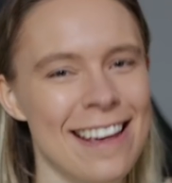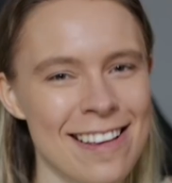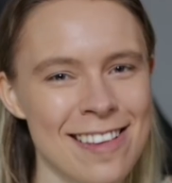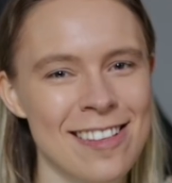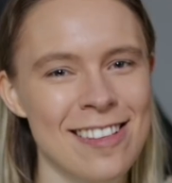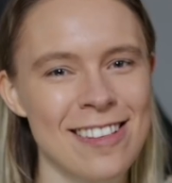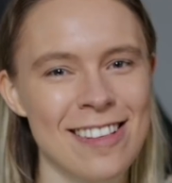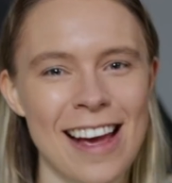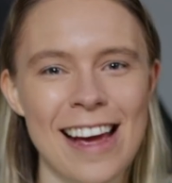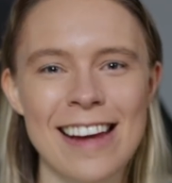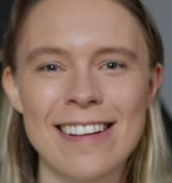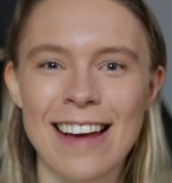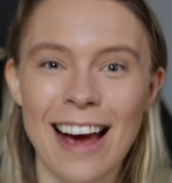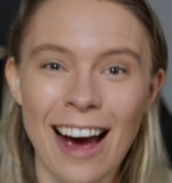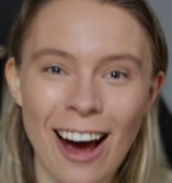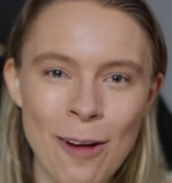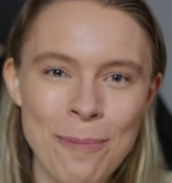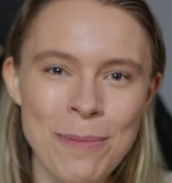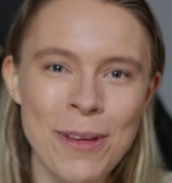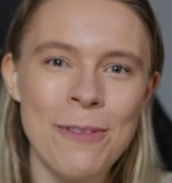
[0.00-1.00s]
Yes, and to
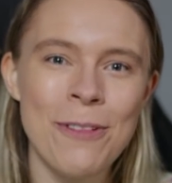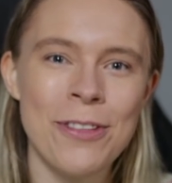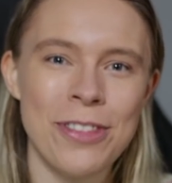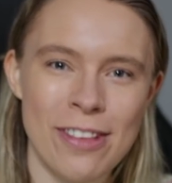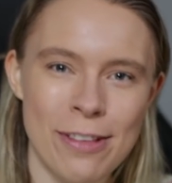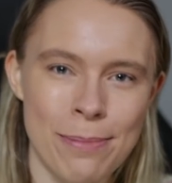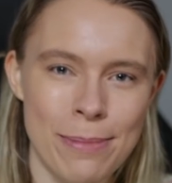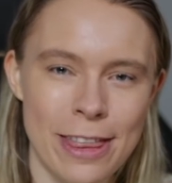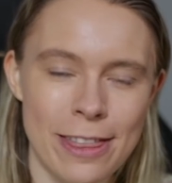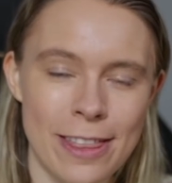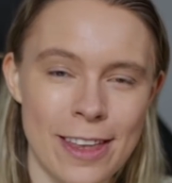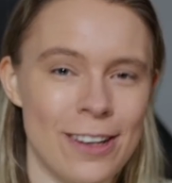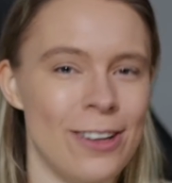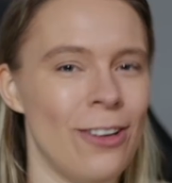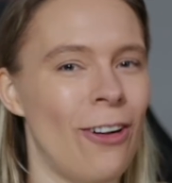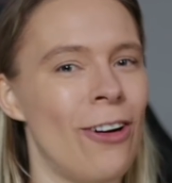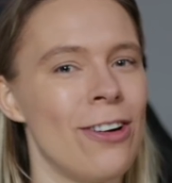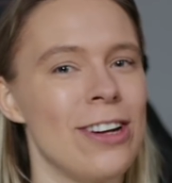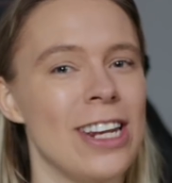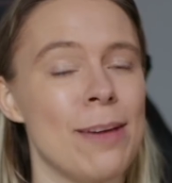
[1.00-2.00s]
help you with this method,
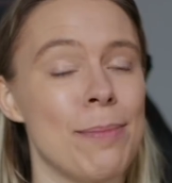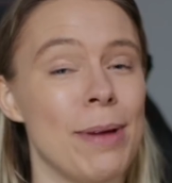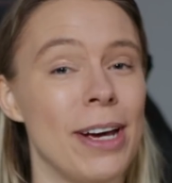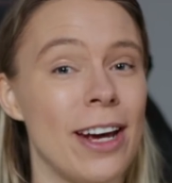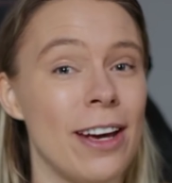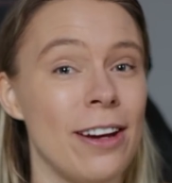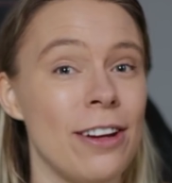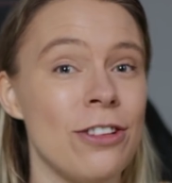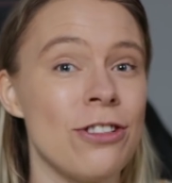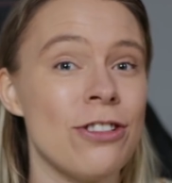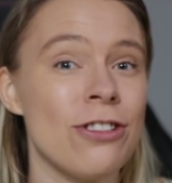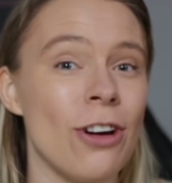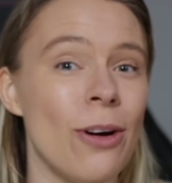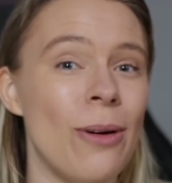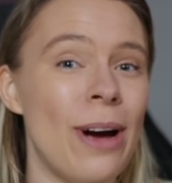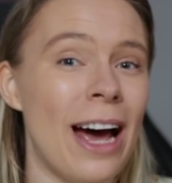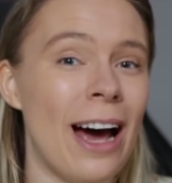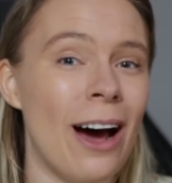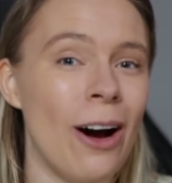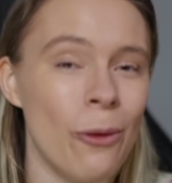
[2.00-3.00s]
not only am I going to
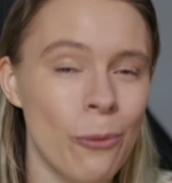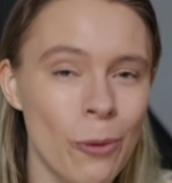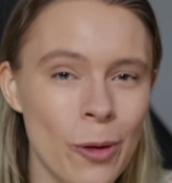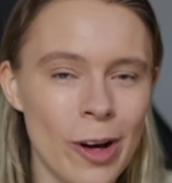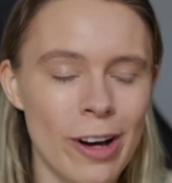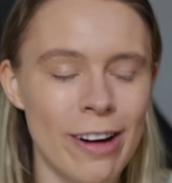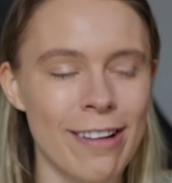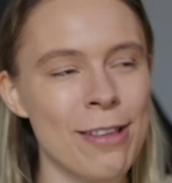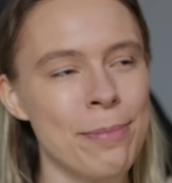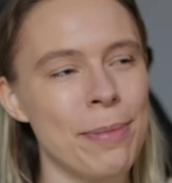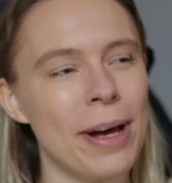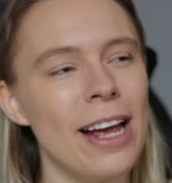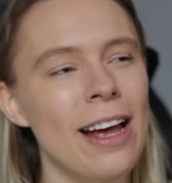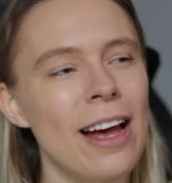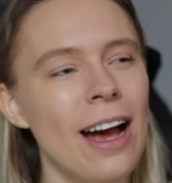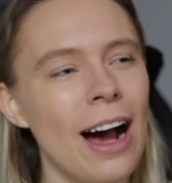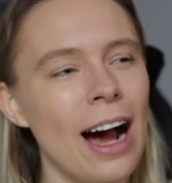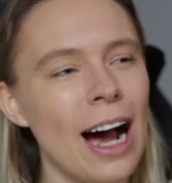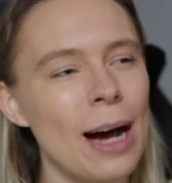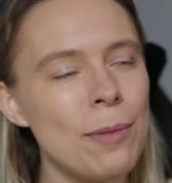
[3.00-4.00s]
show how it works, but
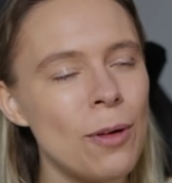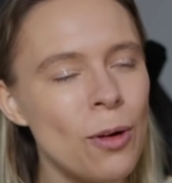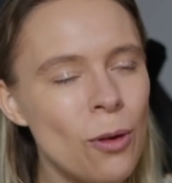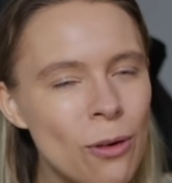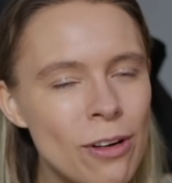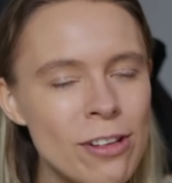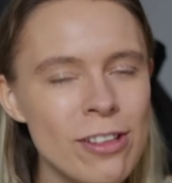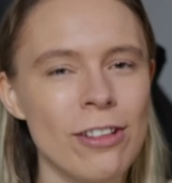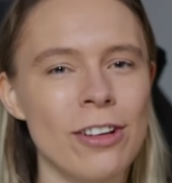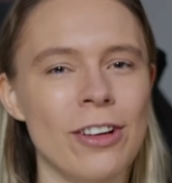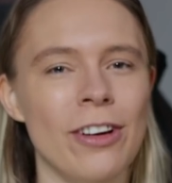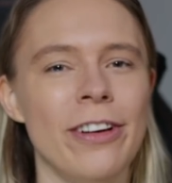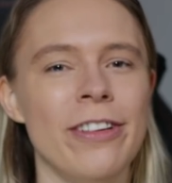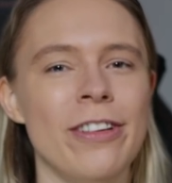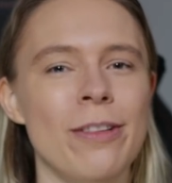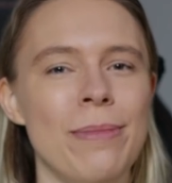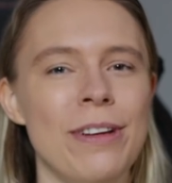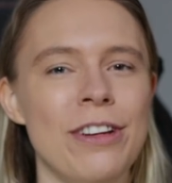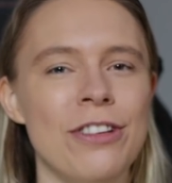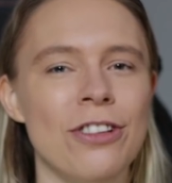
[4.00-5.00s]
I'm also going
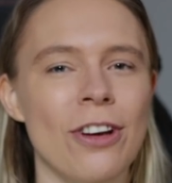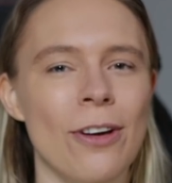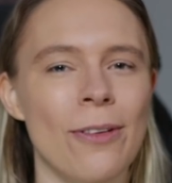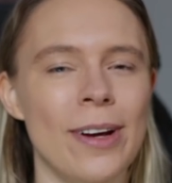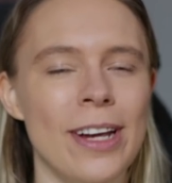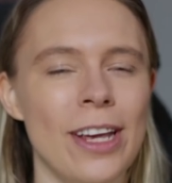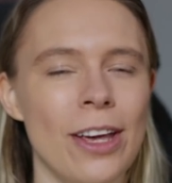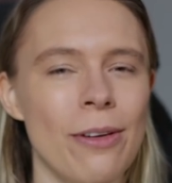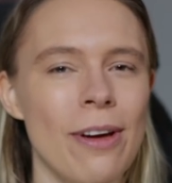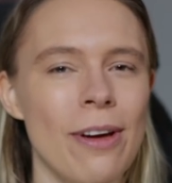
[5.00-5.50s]
to be showing